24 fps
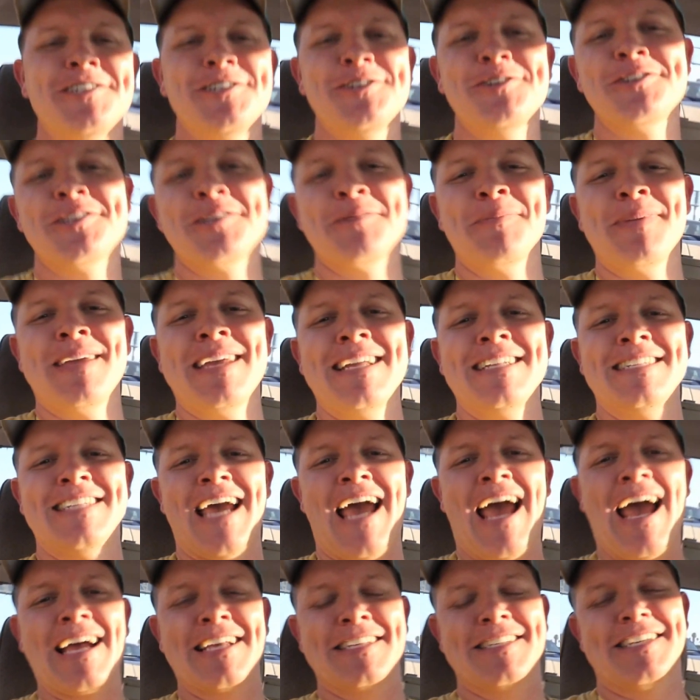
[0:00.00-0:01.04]
is using me to
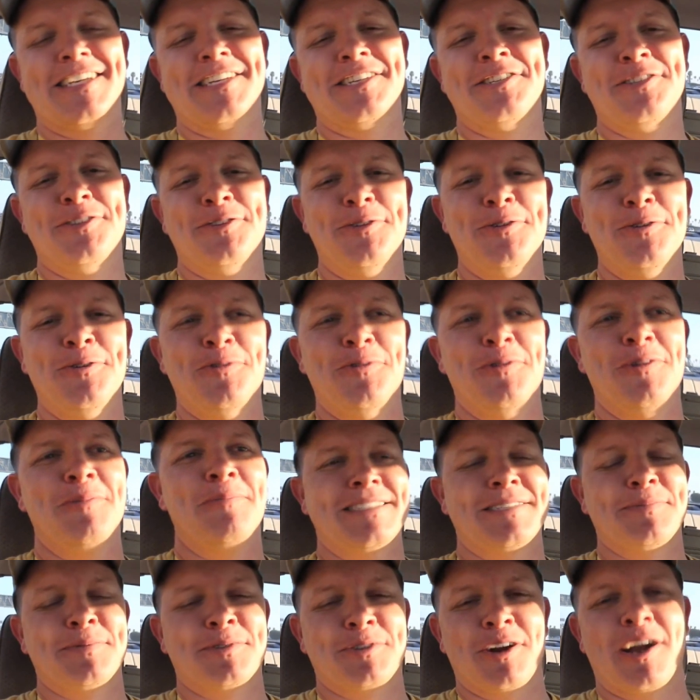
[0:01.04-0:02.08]
access you
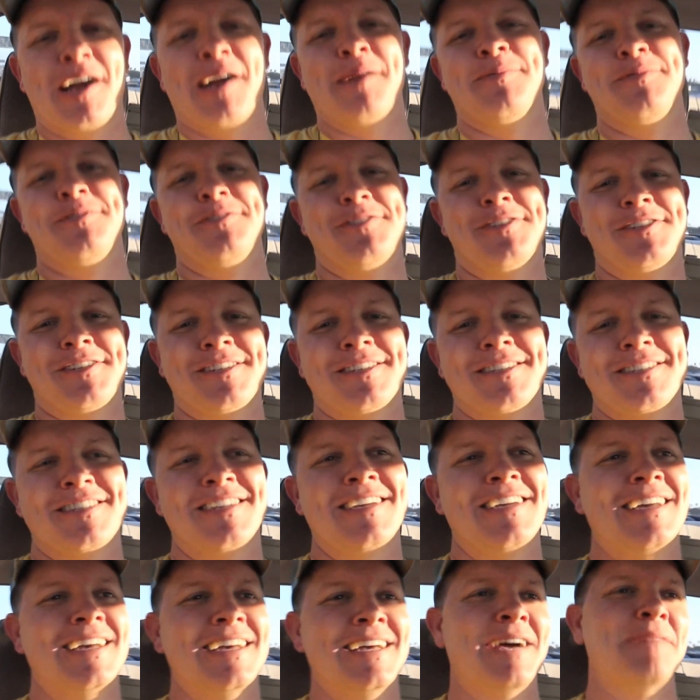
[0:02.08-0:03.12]
subscribers.
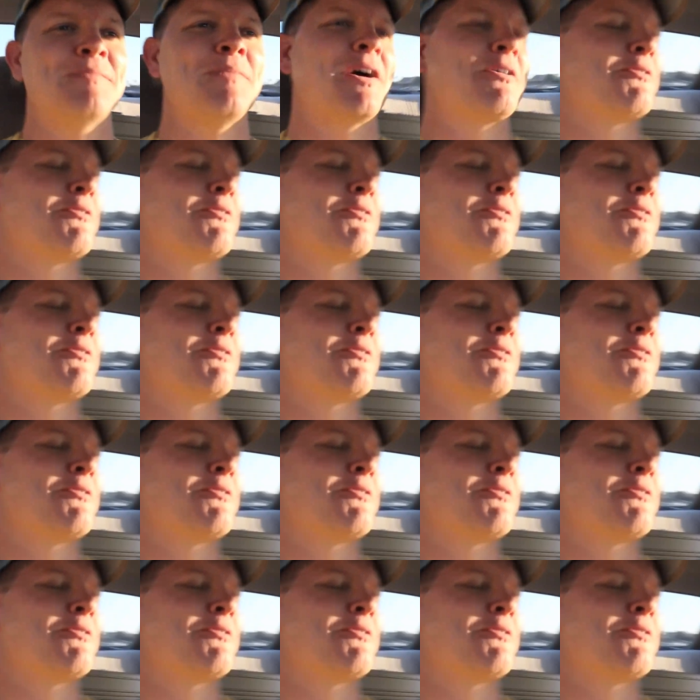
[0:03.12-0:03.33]
I'm